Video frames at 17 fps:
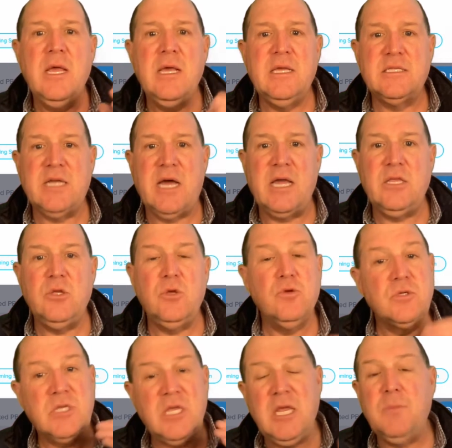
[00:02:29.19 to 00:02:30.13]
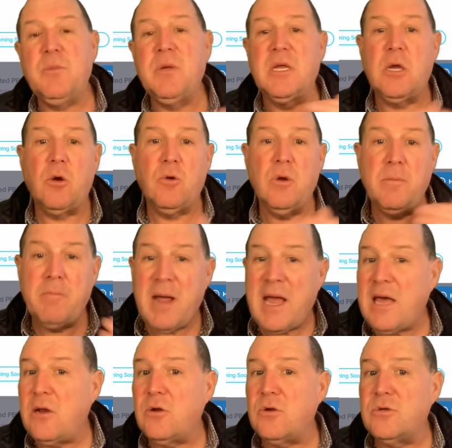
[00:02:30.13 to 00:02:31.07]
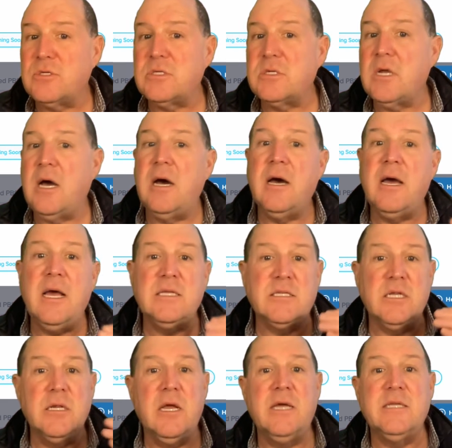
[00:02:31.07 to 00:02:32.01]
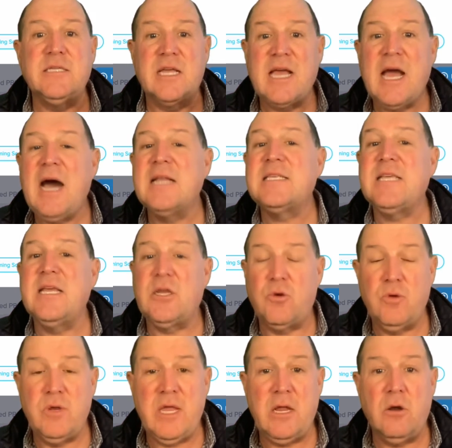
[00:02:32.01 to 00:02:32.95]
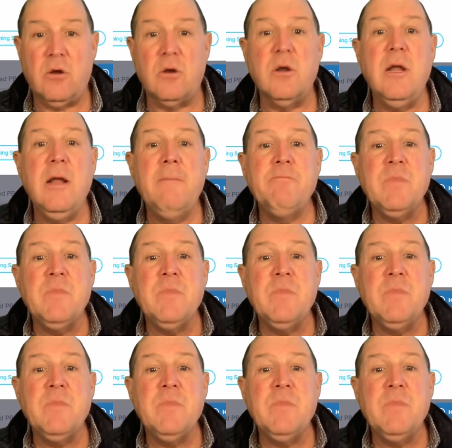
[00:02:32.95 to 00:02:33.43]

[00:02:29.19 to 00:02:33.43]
is I use Keeping Current Matters as a content creator.